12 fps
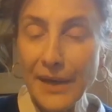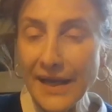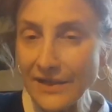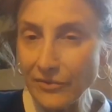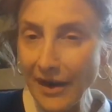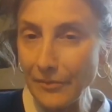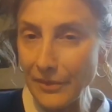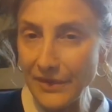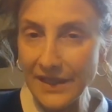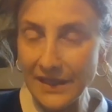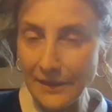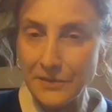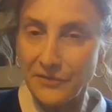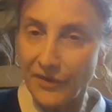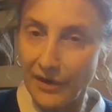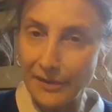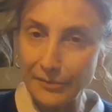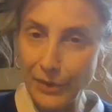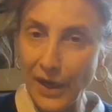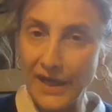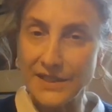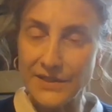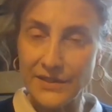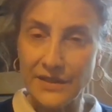I played around with it and I was very
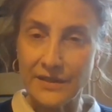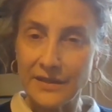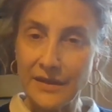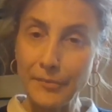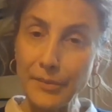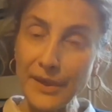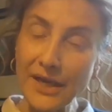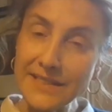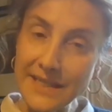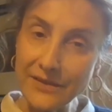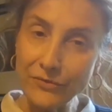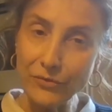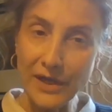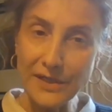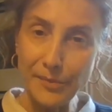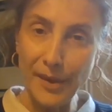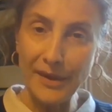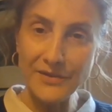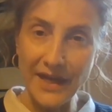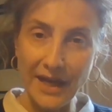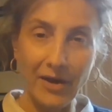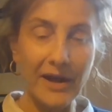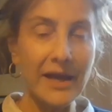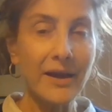impressed. But I didn't write about
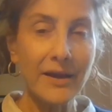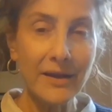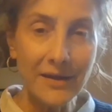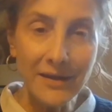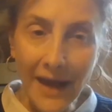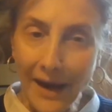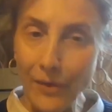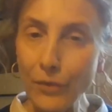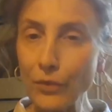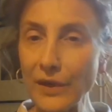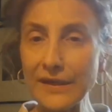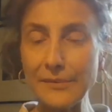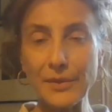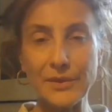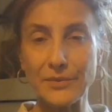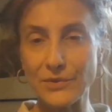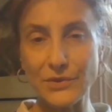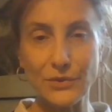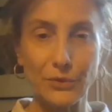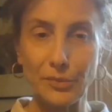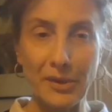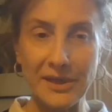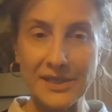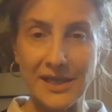AI. Now all anybody wants to
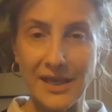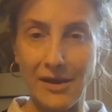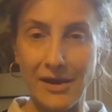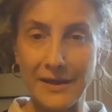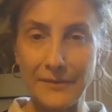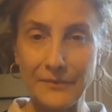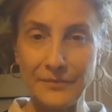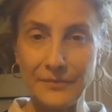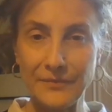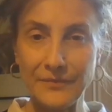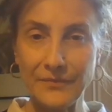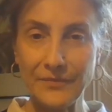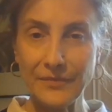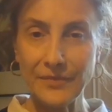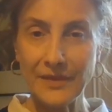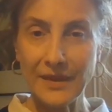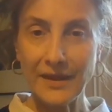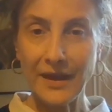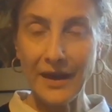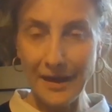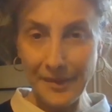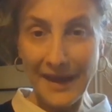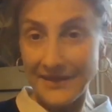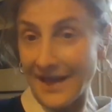talk about is AI.
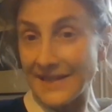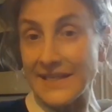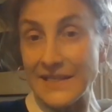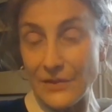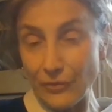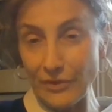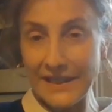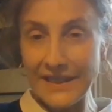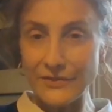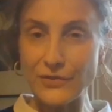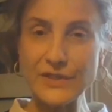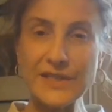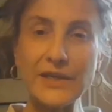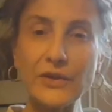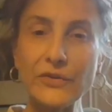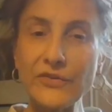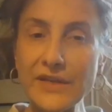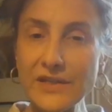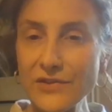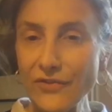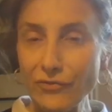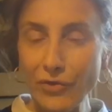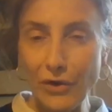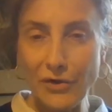And that is really interesting because it
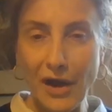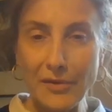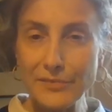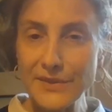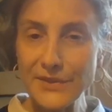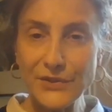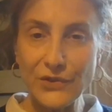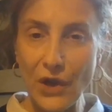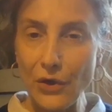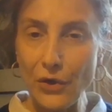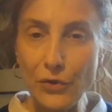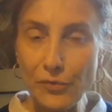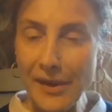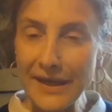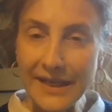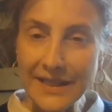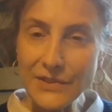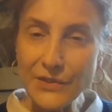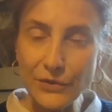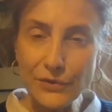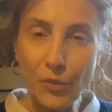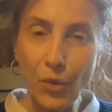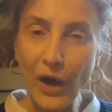has thrown up so many issues.